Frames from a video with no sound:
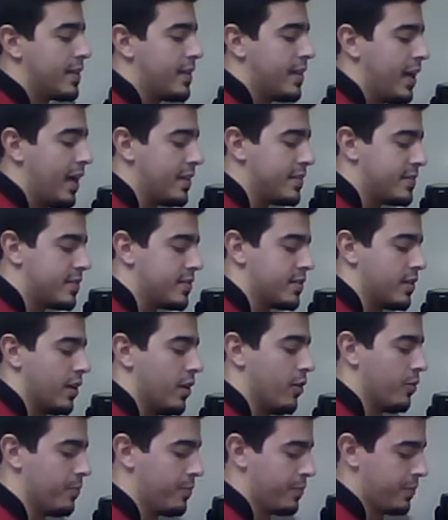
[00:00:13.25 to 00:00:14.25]
get
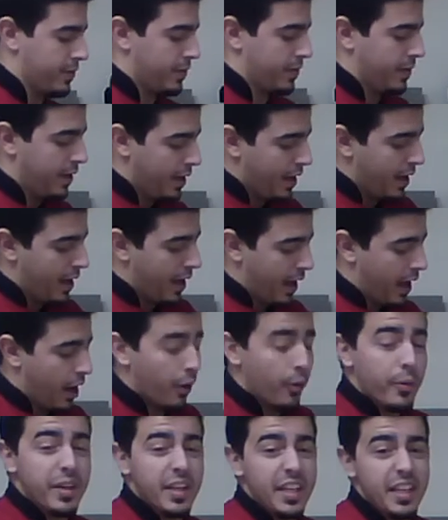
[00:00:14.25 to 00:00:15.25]
soap,
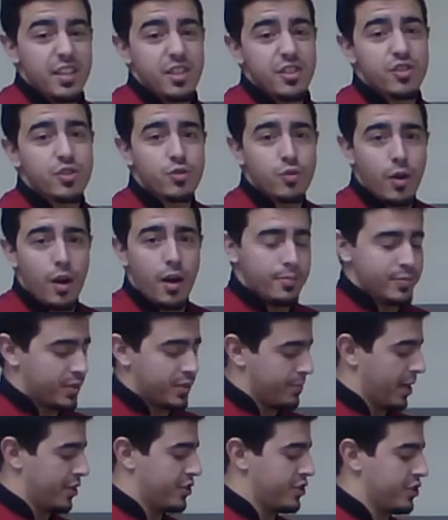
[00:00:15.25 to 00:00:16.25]
and we need a scrub
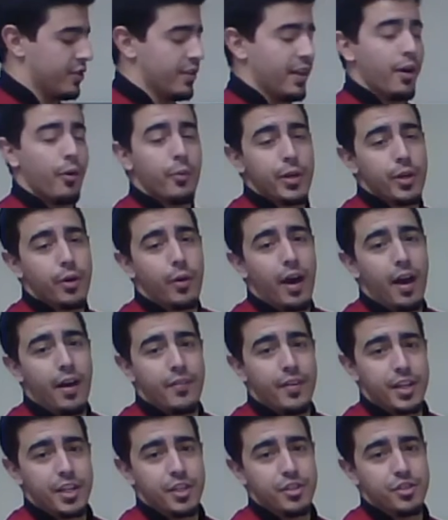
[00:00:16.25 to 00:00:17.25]
to make sure that we don't have
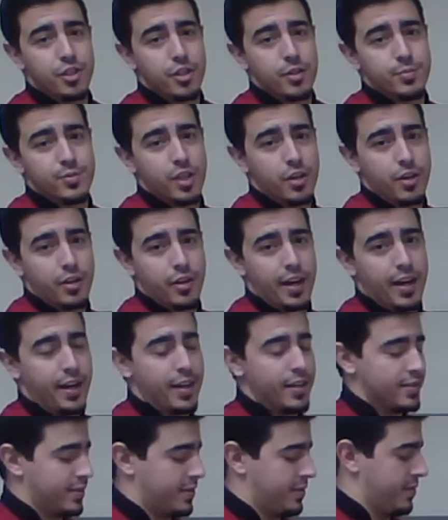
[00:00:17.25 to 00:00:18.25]
any germs on our
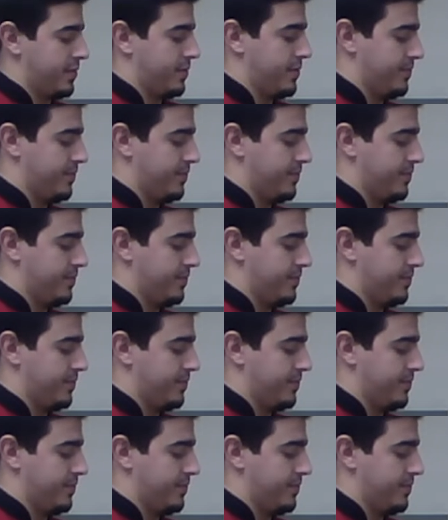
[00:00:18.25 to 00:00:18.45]
hands.